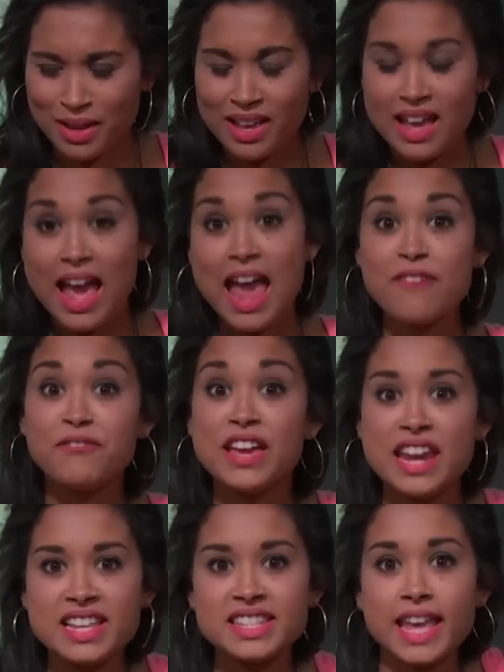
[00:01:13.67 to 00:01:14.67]
I know. If it
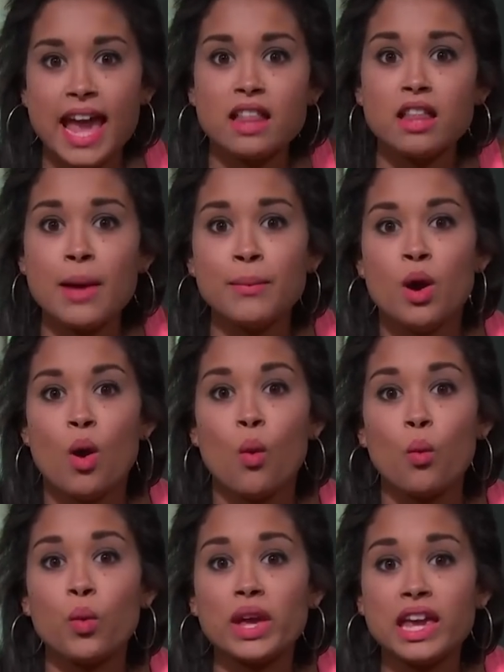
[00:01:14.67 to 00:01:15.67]
is
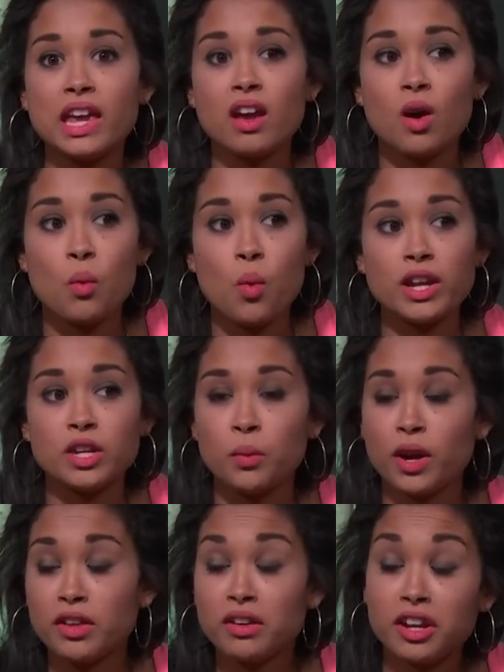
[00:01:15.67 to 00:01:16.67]
Caleb, we what do
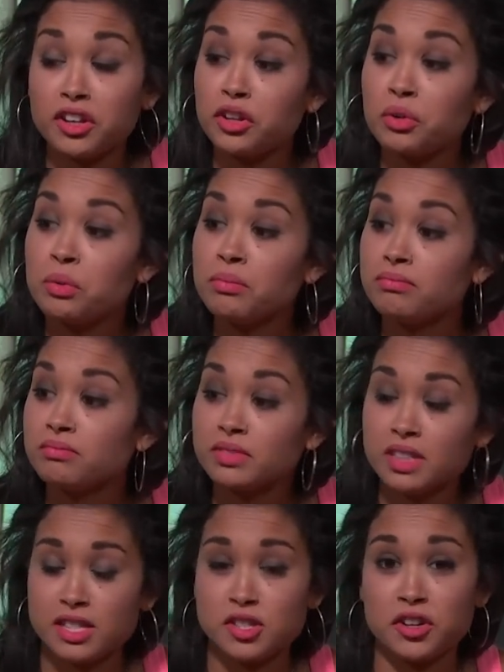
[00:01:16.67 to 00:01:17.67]
what are you gonna do?
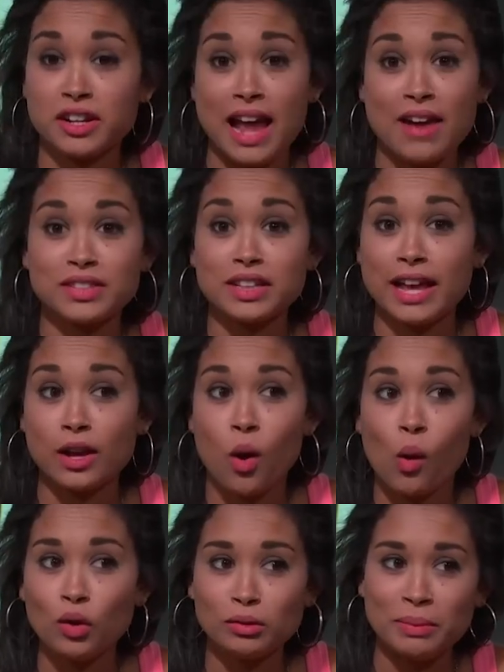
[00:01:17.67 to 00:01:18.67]
because you're gonna have to like
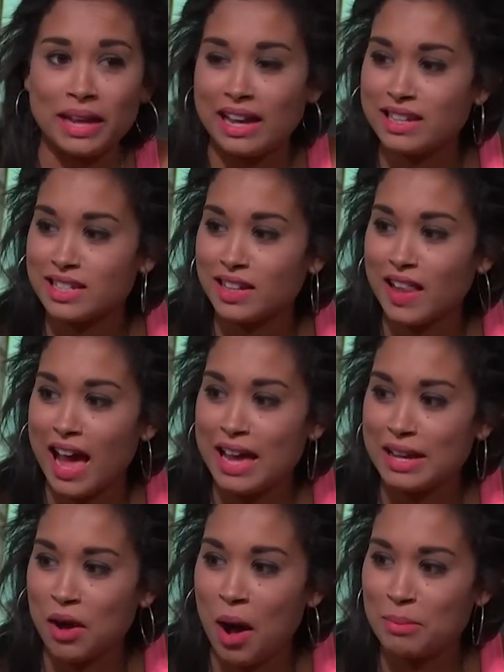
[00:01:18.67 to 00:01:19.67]
hold me until
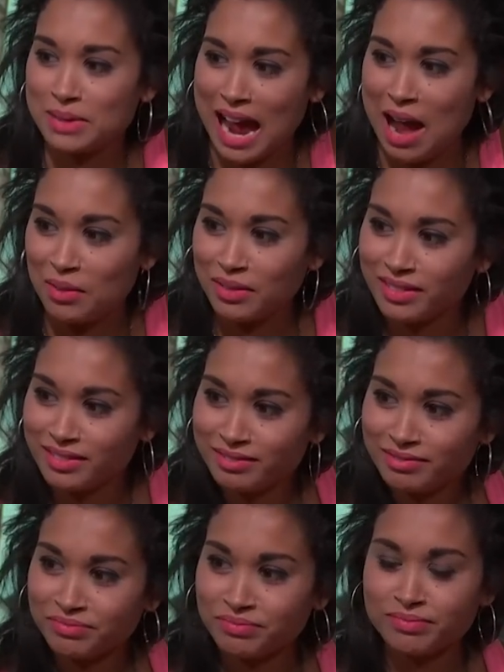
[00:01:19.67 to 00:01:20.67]
I calm down.
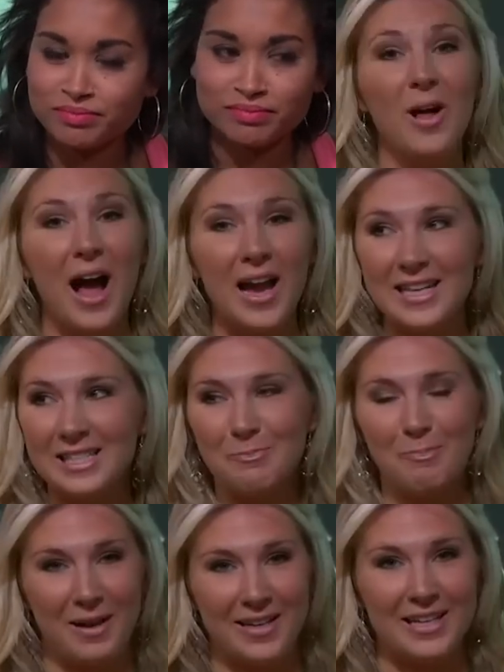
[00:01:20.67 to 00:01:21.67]
We'll I will ice
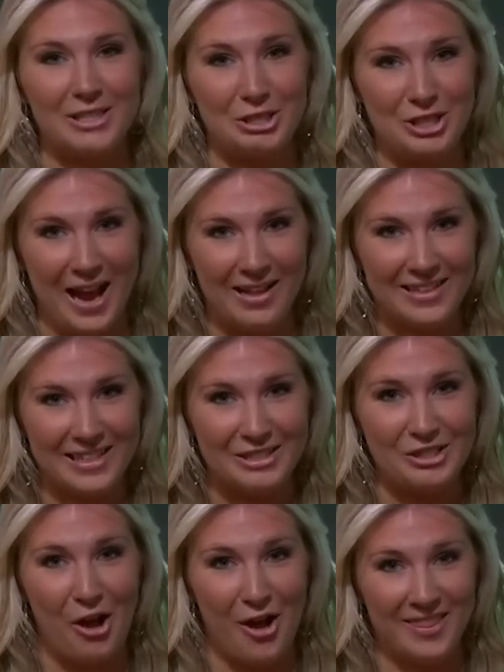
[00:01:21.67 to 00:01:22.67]
bucket
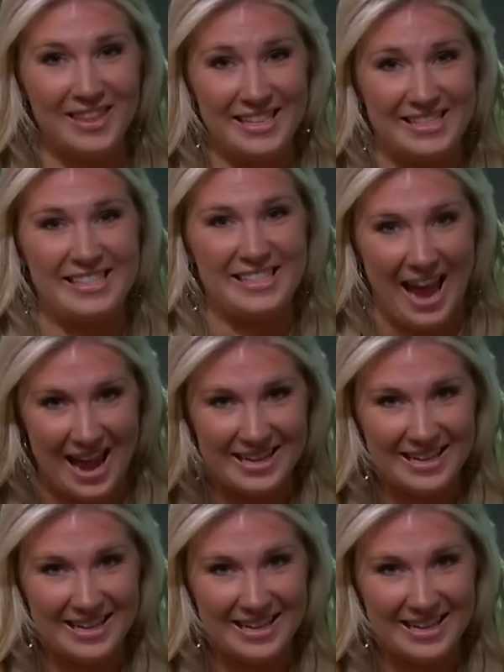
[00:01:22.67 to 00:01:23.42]
challenge on this set